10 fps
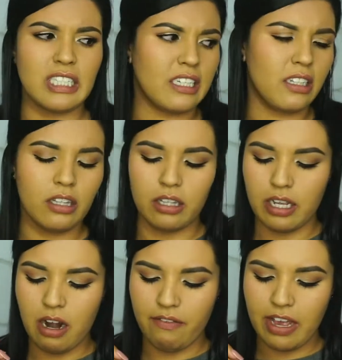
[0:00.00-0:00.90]
like the
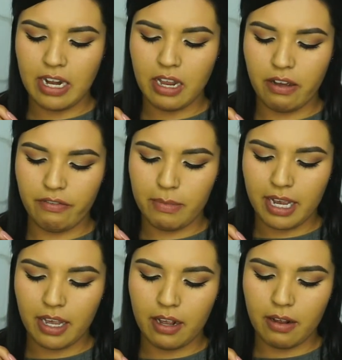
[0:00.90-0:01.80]
lid of any of
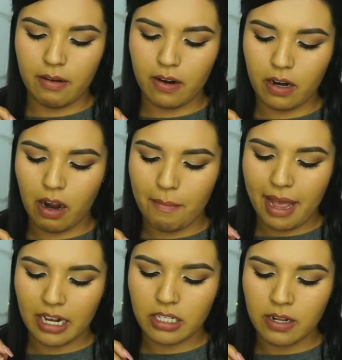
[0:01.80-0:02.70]
my
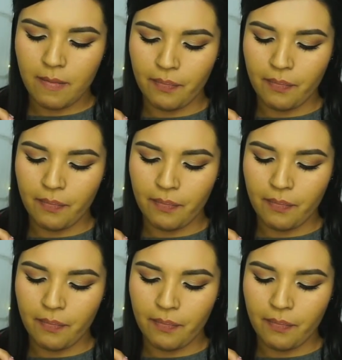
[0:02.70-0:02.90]
compacts.